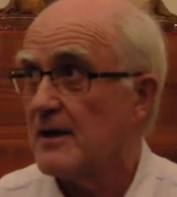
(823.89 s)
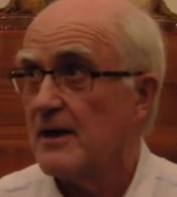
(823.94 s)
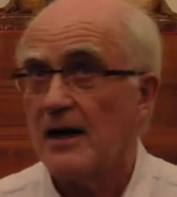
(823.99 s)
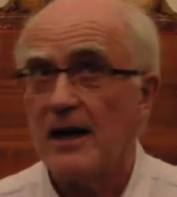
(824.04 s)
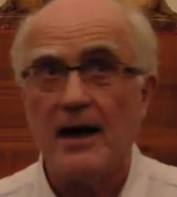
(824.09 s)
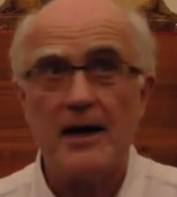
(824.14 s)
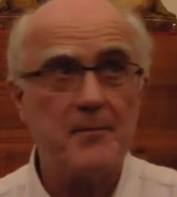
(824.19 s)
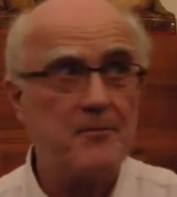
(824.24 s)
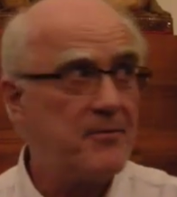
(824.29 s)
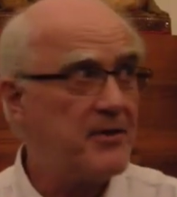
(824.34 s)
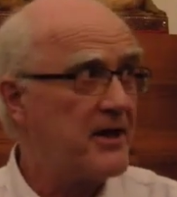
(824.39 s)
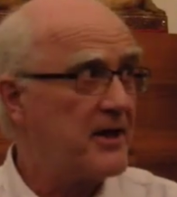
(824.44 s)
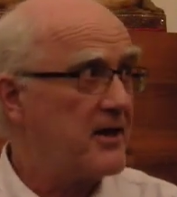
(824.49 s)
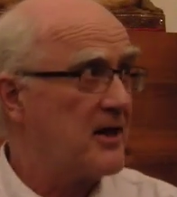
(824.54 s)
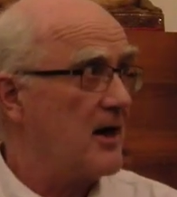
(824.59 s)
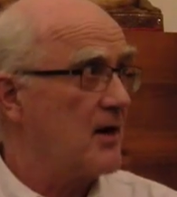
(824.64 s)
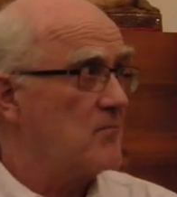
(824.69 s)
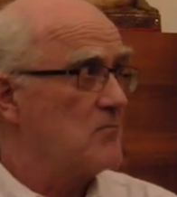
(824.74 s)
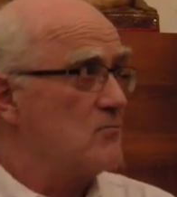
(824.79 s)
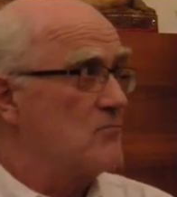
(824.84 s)
I pick
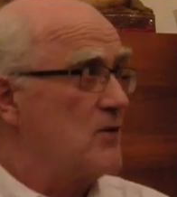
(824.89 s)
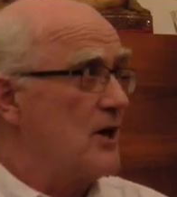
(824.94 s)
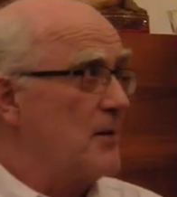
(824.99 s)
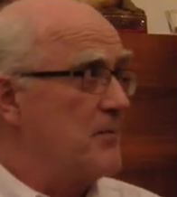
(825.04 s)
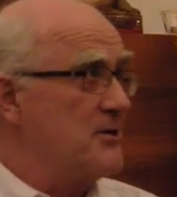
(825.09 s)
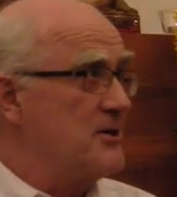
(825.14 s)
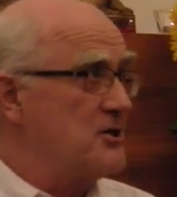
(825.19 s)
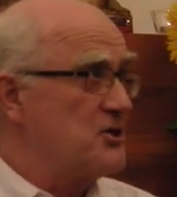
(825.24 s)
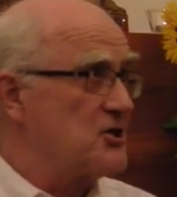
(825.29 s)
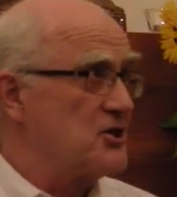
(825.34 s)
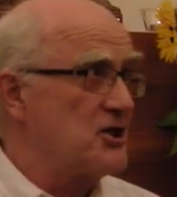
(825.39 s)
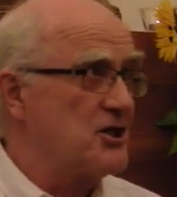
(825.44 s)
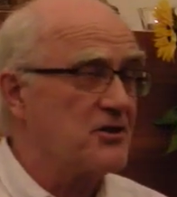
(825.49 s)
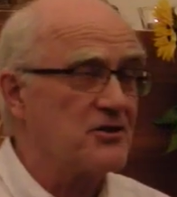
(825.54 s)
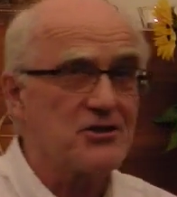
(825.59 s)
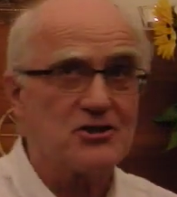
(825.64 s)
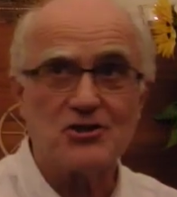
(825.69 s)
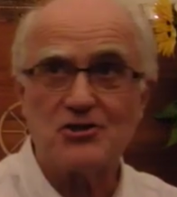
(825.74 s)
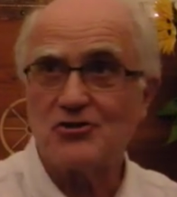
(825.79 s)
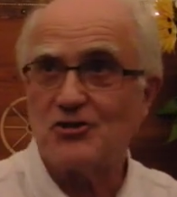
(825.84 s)
up rubbish in
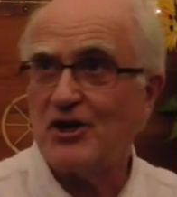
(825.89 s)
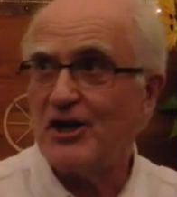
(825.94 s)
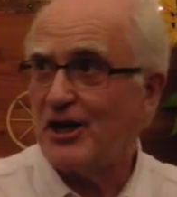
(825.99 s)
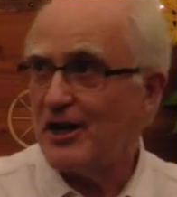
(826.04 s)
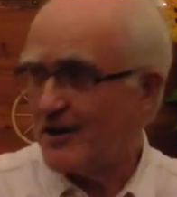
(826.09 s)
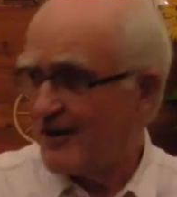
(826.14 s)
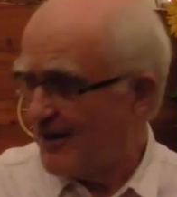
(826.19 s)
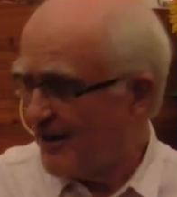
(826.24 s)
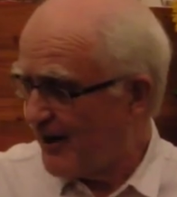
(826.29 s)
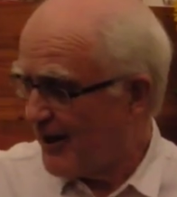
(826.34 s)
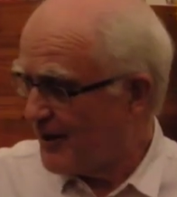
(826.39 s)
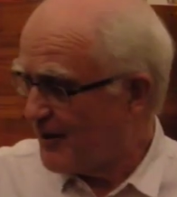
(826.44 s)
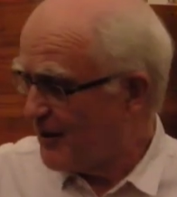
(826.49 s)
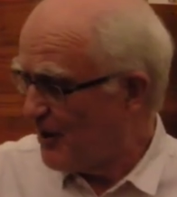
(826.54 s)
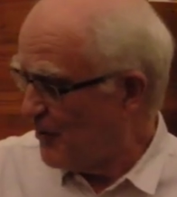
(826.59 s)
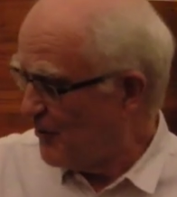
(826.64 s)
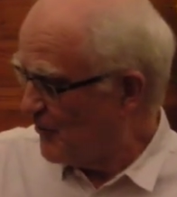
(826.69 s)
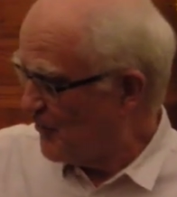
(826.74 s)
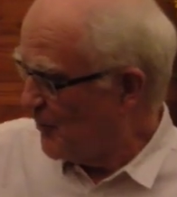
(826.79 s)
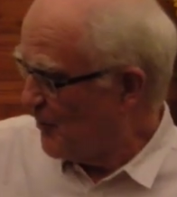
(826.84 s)
the street, I
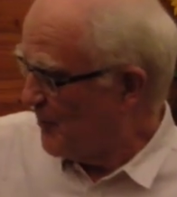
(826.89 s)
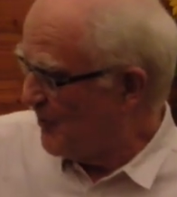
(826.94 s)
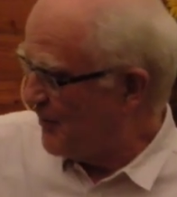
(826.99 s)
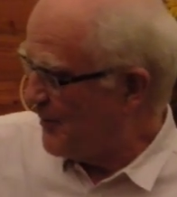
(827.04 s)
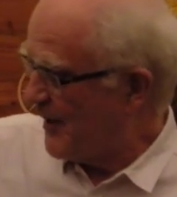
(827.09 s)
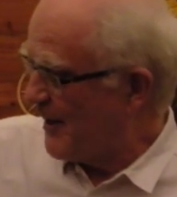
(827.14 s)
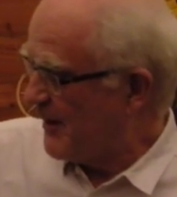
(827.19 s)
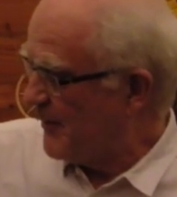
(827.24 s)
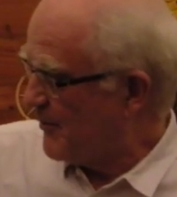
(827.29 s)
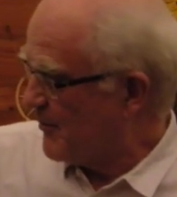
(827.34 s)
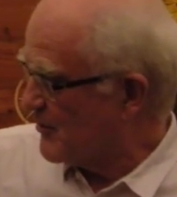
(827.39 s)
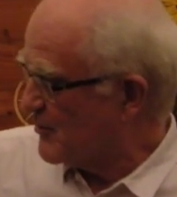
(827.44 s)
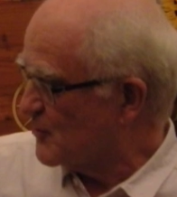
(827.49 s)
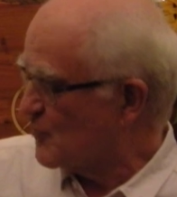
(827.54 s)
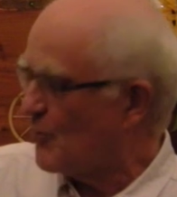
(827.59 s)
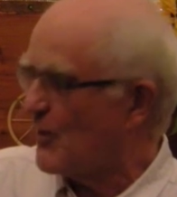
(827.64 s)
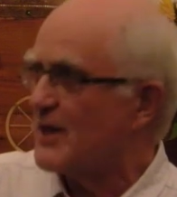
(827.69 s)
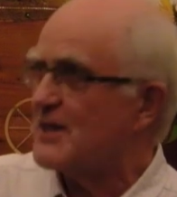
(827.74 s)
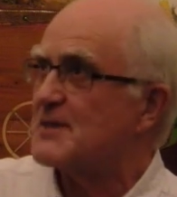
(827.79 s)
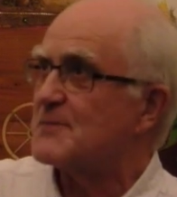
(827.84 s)
go through people's
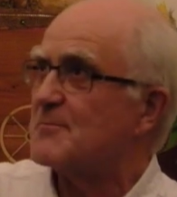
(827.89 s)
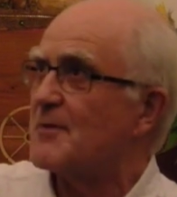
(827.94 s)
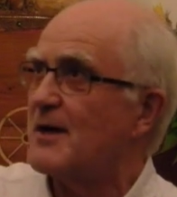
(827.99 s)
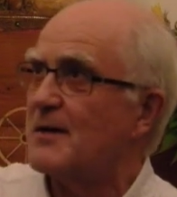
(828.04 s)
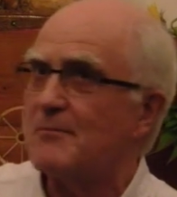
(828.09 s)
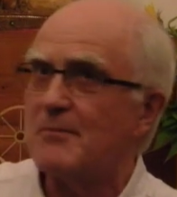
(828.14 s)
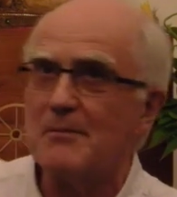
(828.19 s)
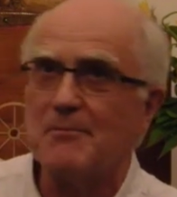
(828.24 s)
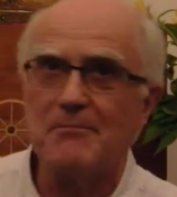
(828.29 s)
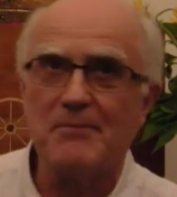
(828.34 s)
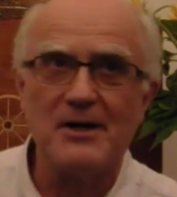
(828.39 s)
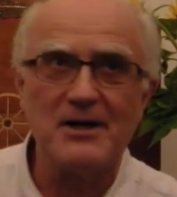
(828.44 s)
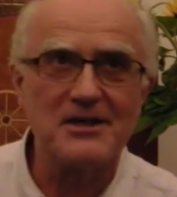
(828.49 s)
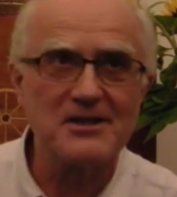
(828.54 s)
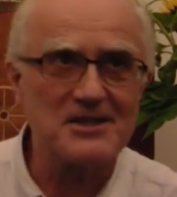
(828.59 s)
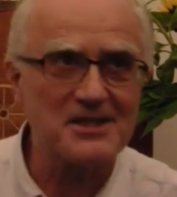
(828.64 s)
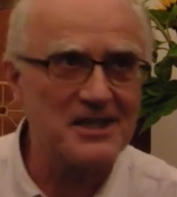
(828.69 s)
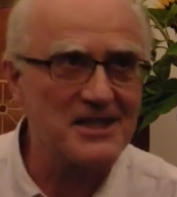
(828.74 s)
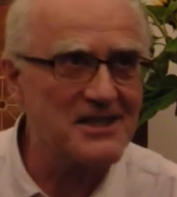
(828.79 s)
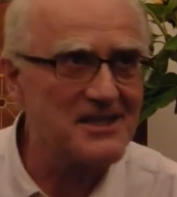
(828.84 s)
waste paper
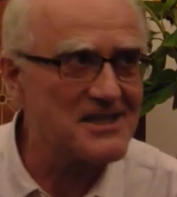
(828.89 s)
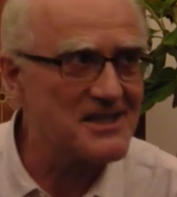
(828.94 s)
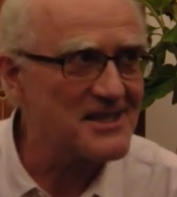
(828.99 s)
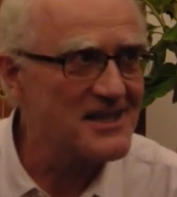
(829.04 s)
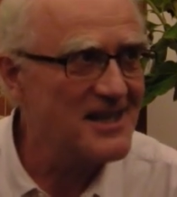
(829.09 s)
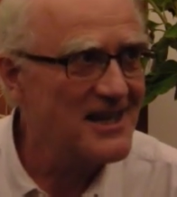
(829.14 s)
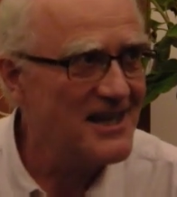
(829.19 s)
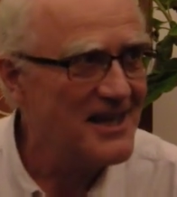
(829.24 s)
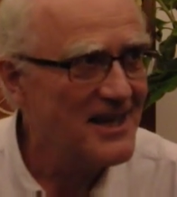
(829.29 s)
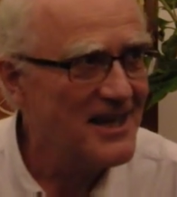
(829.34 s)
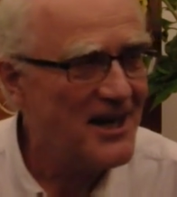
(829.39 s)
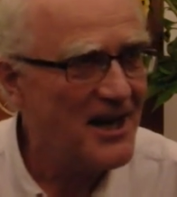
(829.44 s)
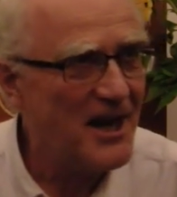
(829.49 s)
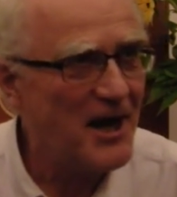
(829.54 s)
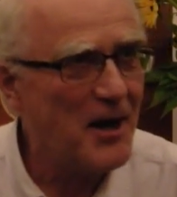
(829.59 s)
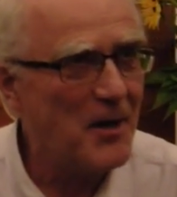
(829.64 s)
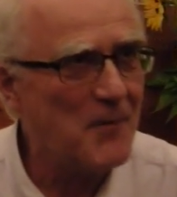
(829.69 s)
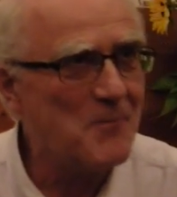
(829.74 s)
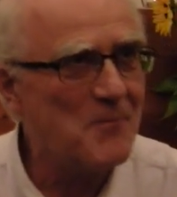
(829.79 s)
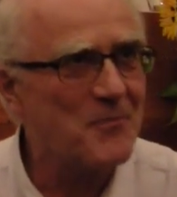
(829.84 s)
baskets,
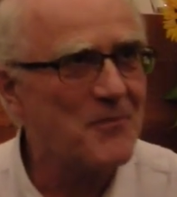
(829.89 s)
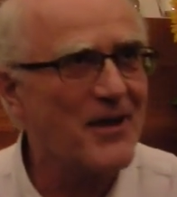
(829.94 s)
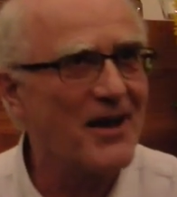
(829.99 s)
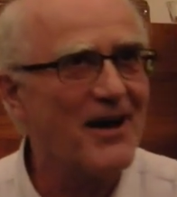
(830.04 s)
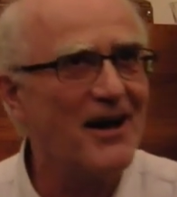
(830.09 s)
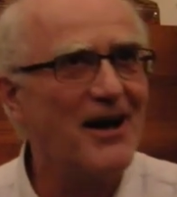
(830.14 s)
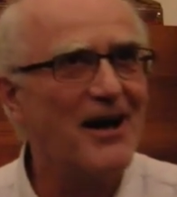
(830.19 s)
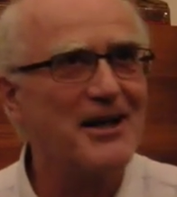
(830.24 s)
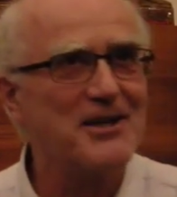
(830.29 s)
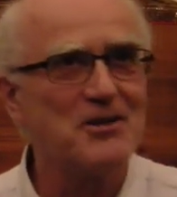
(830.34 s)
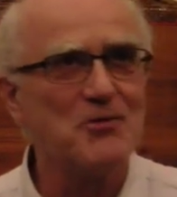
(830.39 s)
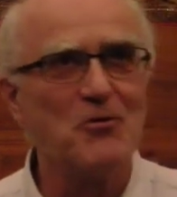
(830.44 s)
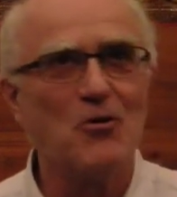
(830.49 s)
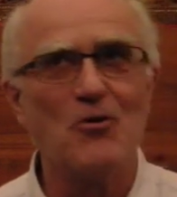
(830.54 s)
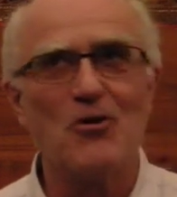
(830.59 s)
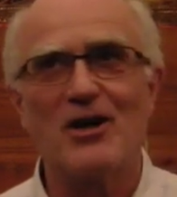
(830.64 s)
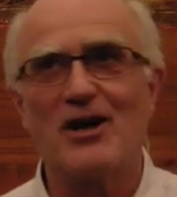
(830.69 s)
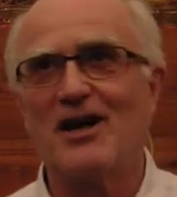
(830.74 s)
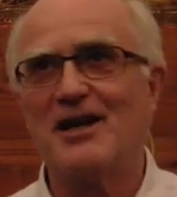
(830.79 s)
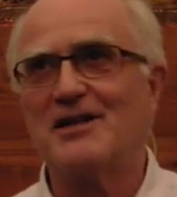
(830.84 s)
I do
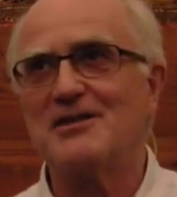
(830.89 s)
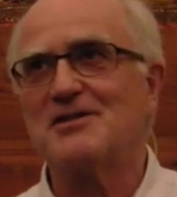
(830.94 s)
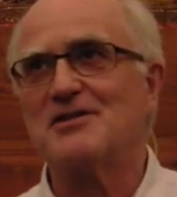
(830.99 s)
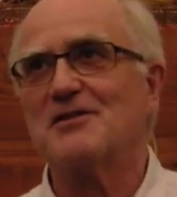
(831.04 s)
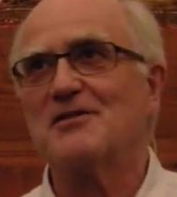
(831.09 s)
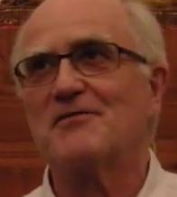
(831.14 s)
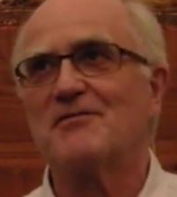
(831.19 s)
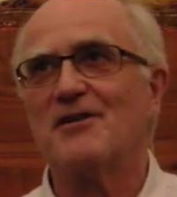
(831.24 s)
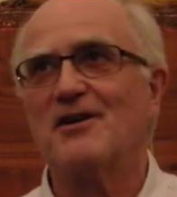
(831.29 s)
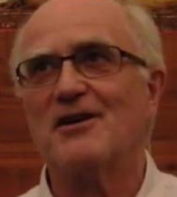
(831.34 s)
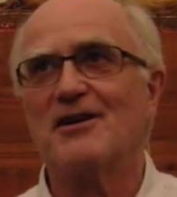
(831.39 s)
all kinds of